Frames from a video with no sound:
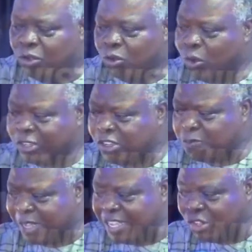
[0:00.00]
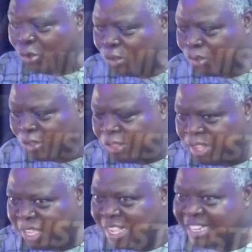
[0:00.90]
Who was he speaking to?
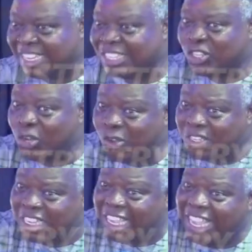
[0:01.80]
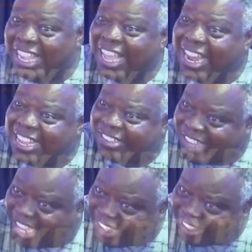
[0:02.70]
The church in Galatia.